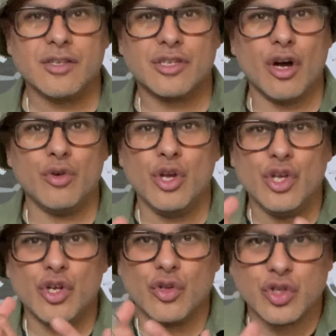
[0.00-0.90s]
So
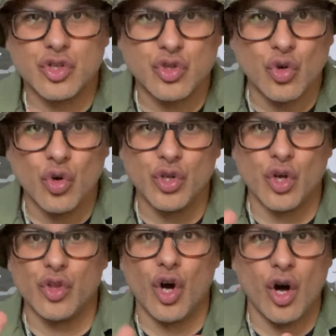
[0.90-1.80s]
you've got the store, you've
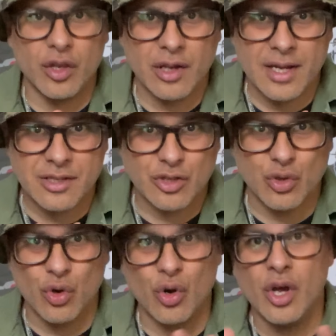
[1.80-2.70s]
got the online
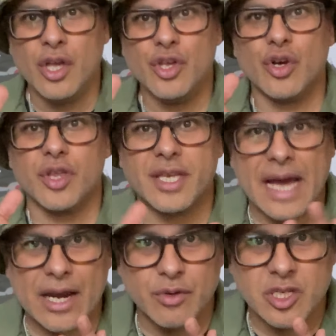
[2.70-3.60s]
store, you've got the
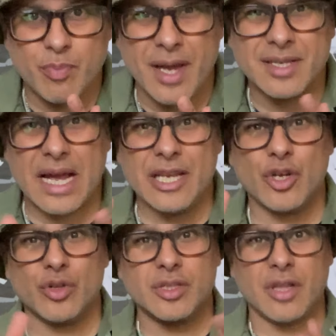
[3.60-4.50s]
gallery space, and you've
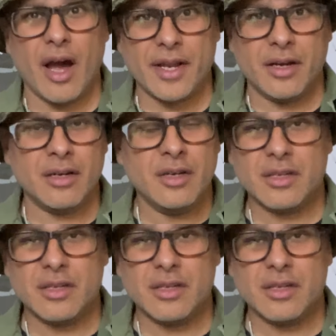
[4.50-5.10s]
got the diner.